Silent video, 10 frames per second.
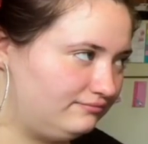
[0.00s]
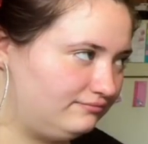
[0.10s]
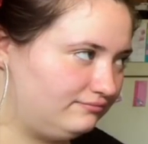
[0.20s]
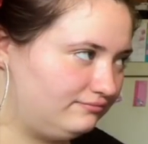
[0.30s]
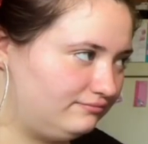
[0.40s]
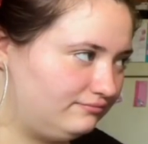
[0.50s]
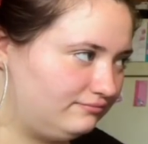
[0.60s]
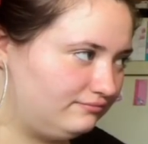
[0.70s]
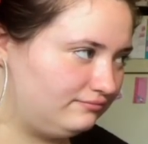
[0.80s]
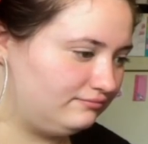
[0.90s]

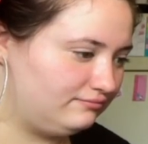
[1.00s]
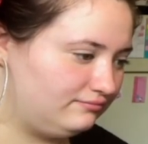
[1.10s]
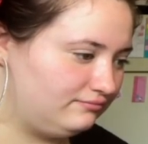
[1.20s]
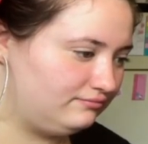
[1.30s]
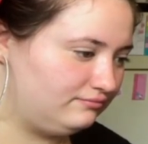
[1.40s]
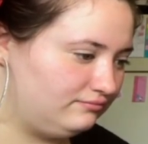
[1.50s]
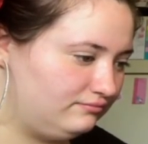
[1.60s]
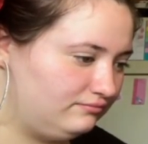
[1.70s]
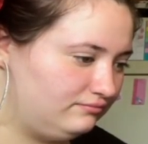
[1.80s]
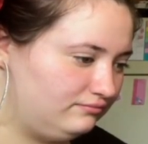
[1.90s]

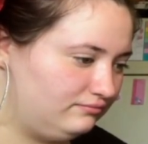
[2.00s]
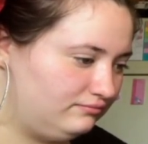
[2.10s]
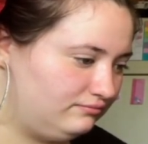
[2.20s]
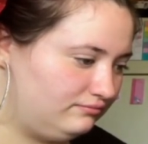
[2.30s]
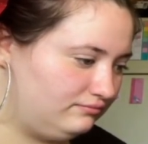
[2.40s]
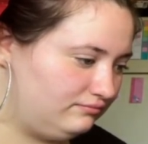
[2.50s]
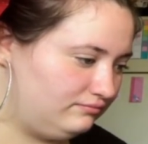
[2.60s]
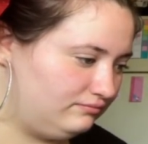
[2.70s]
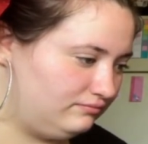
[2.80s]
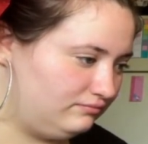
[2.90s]

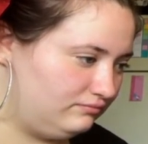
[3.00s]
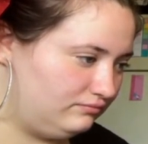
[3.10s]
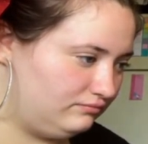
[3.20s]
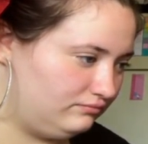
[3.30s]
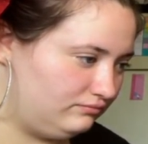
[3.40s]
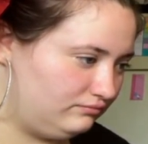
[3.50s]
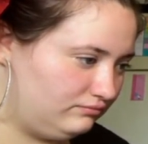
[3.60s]
No words are spoken by the person on screen.